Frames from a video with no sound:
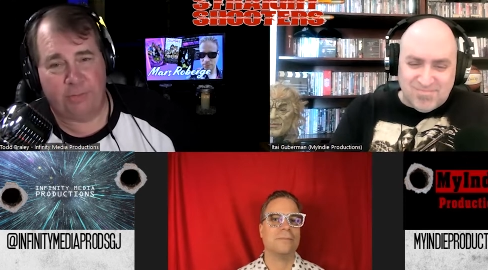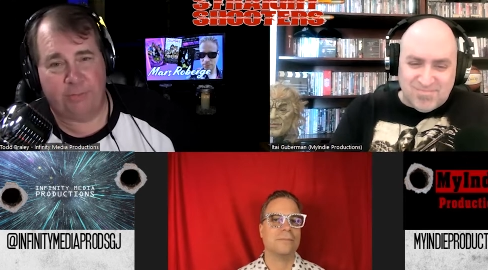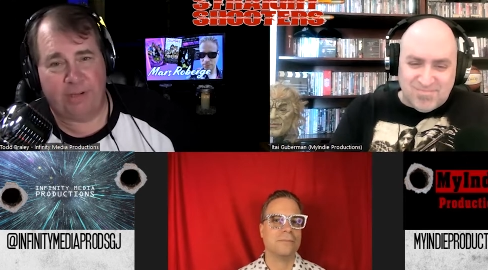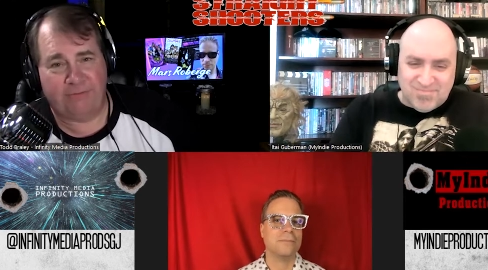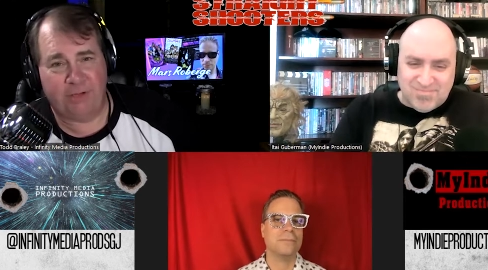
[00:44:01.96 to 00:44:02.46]

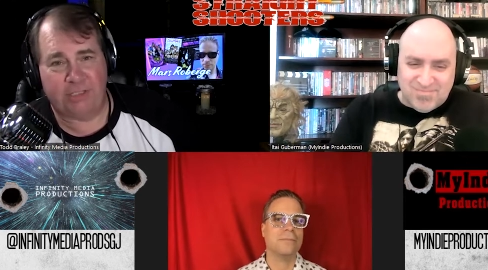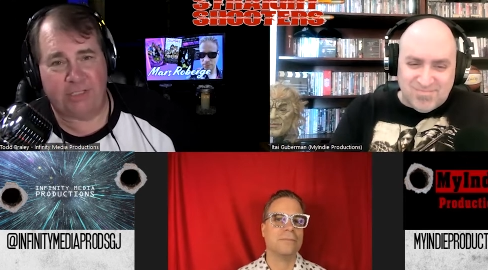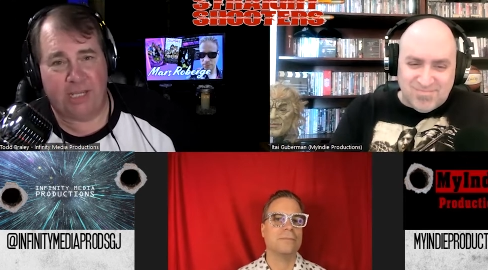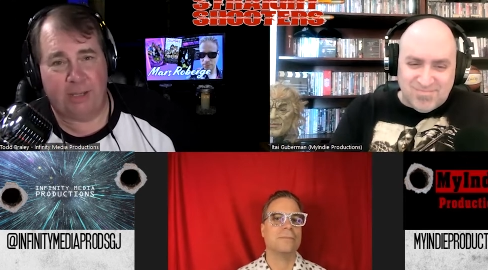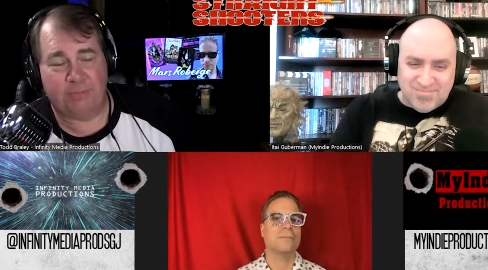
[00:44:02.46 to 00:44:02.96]
Speaker 1: my
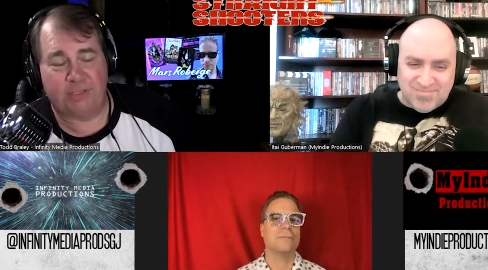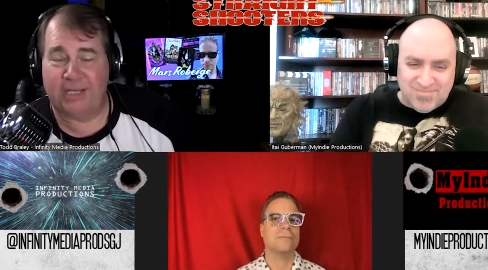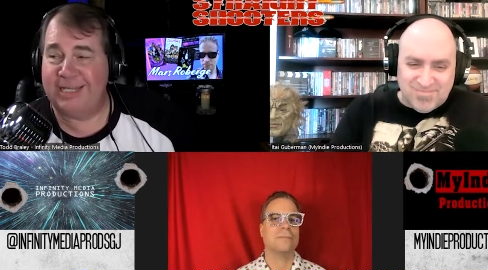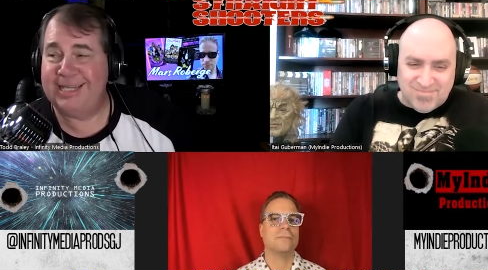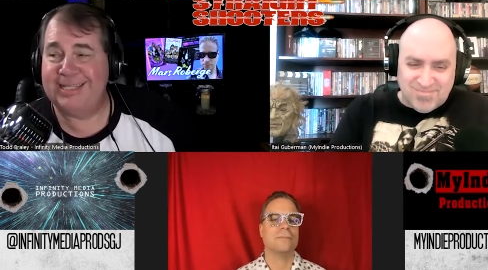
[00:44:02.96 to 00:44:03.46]
footsteps,
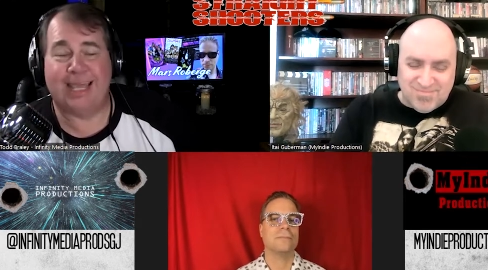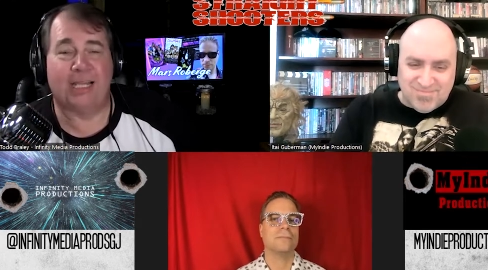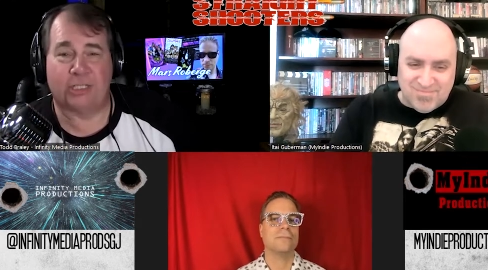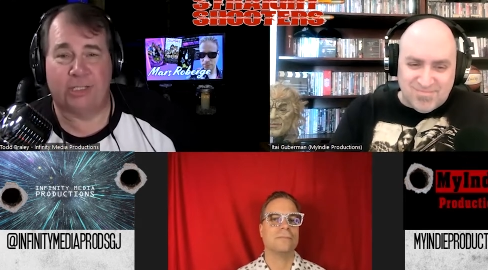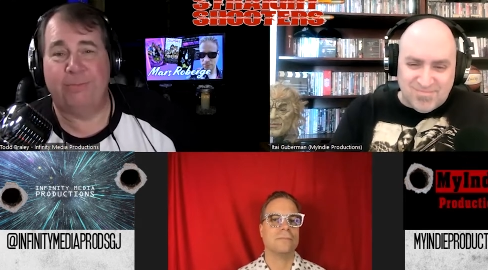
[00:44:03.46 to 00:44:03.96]
and he's
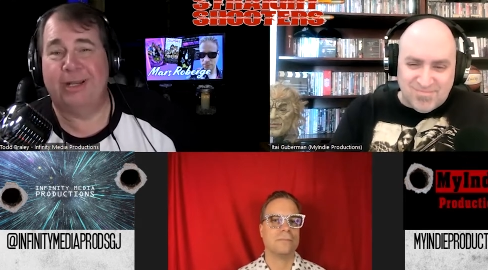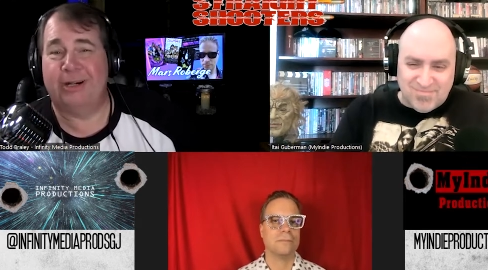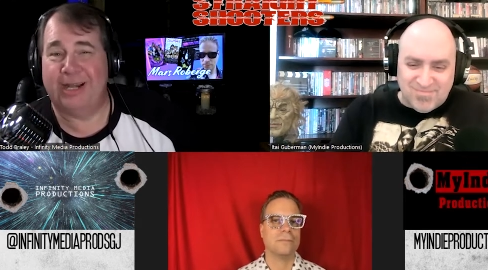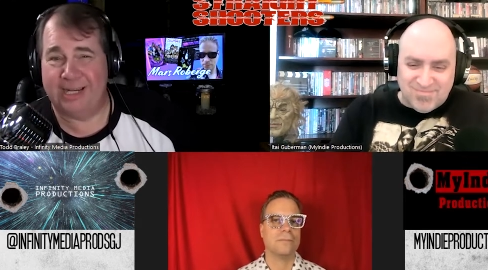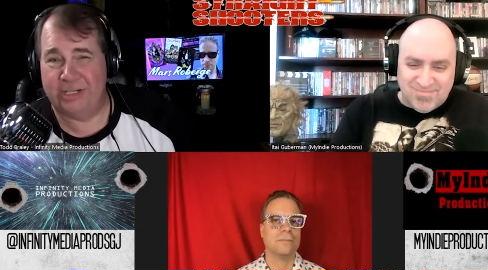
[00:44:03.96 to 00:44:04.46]
actually a
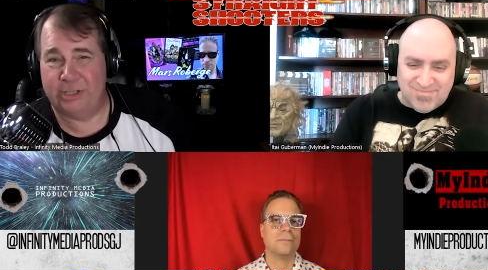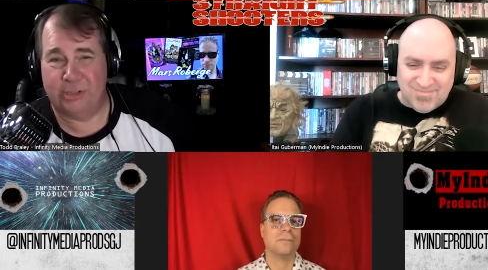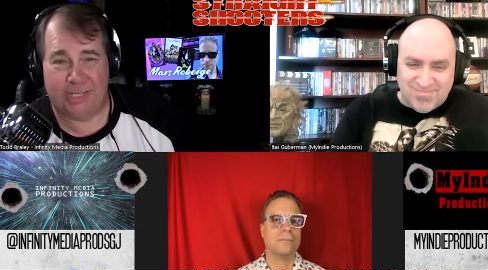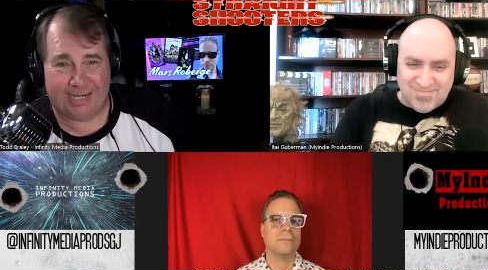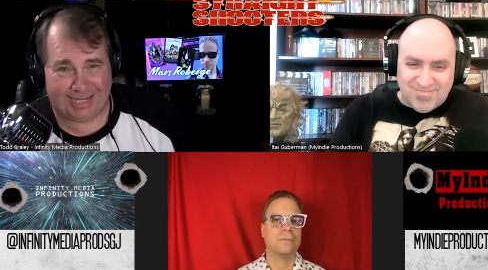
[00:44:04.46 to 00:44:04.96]
better editor
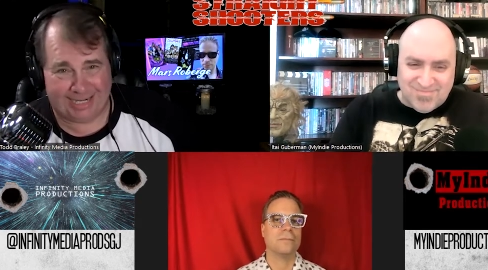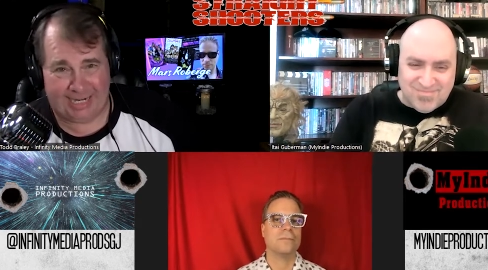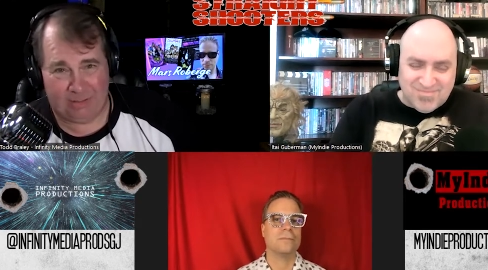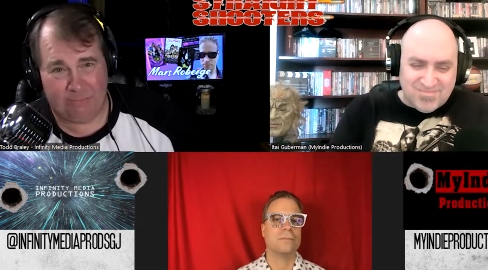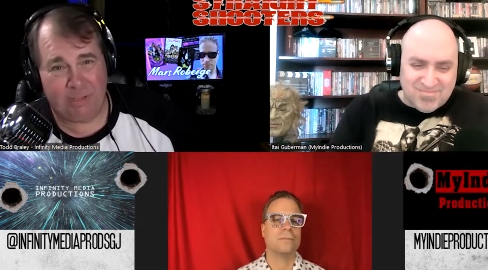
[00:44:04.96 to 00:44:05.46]
than I
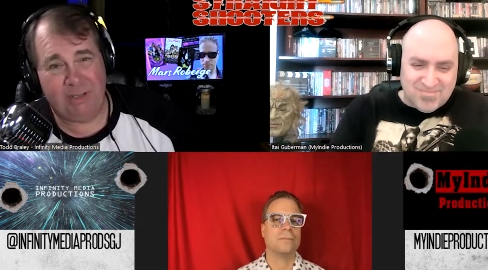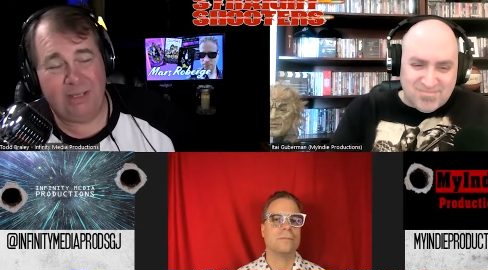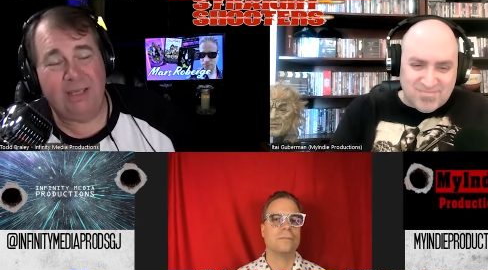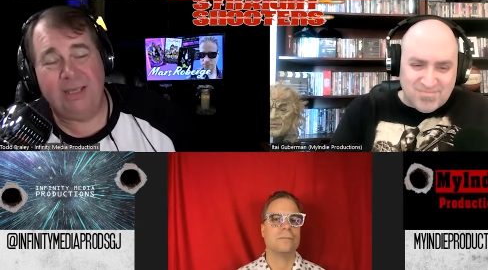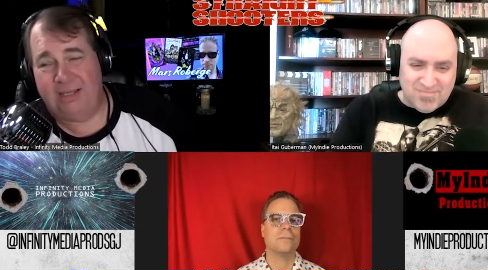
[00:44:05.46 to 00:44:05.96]
am.
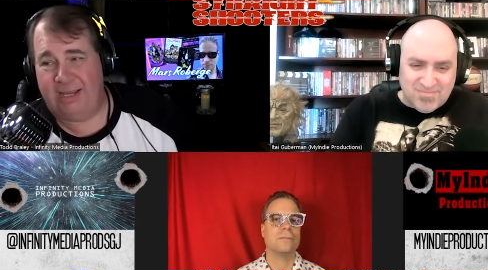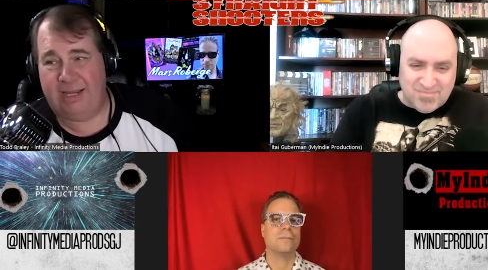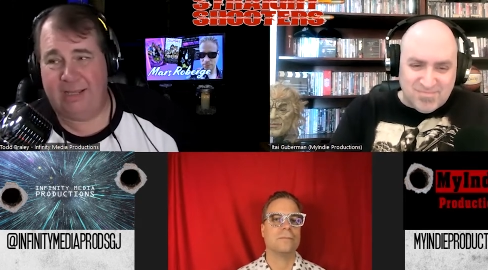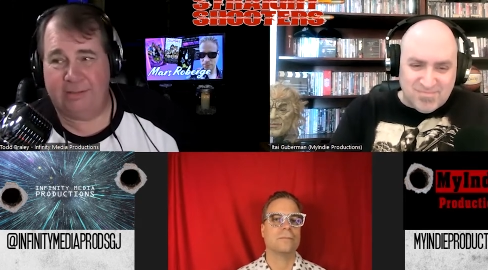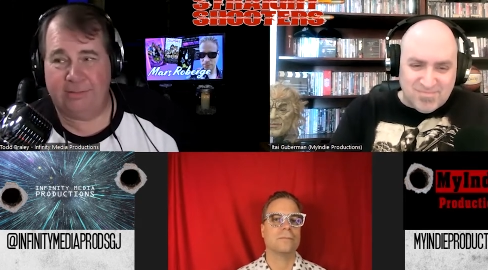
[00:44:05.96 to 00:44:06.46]

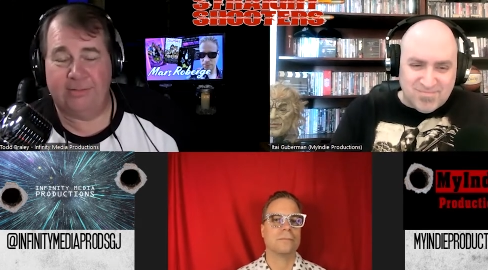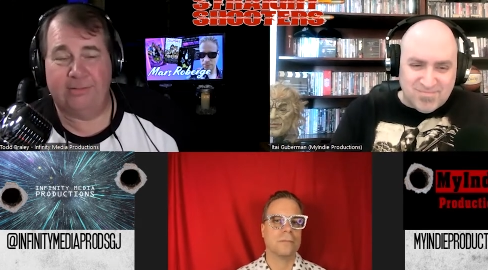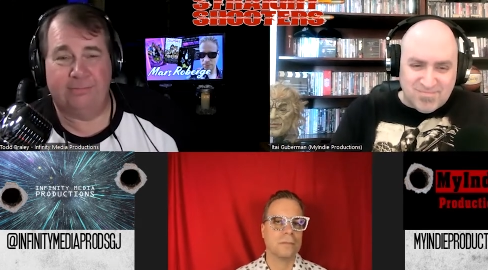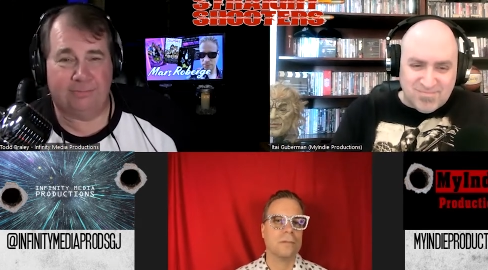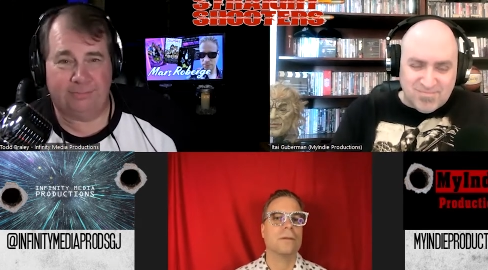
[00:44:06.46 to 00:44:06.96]
And
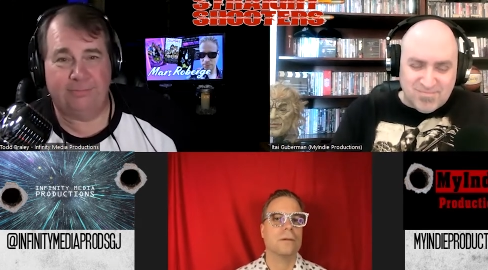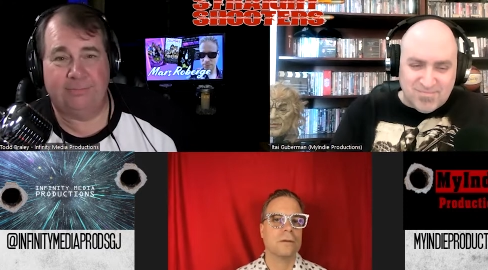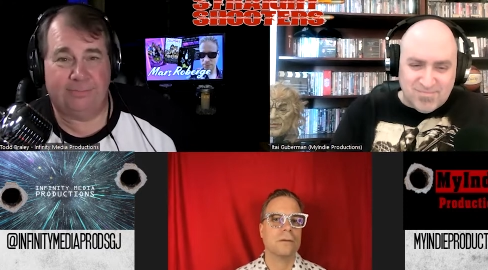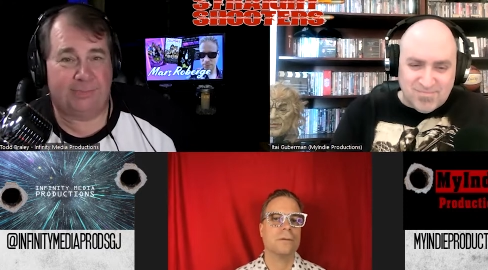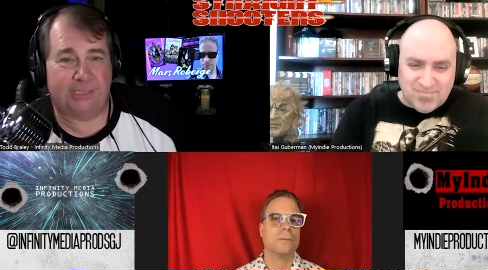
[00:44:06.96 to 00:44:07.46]

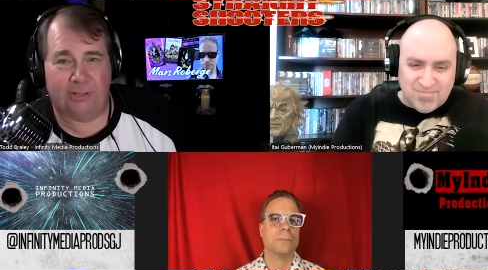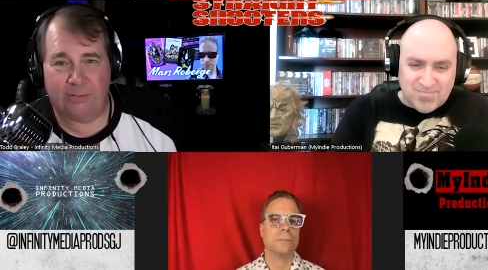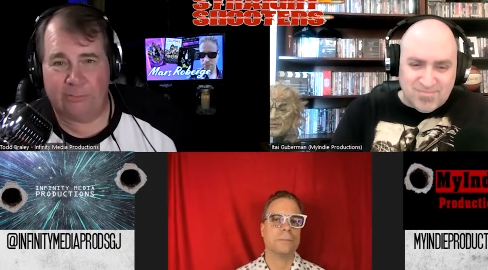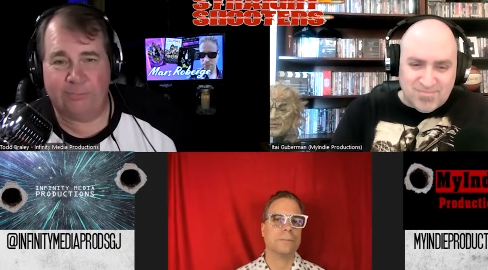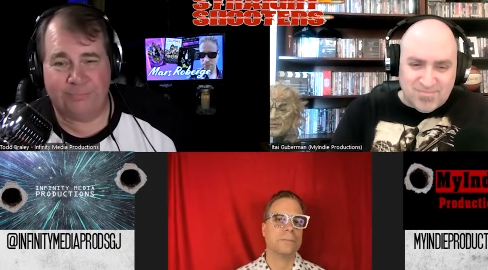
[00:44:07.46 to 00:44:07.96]
so,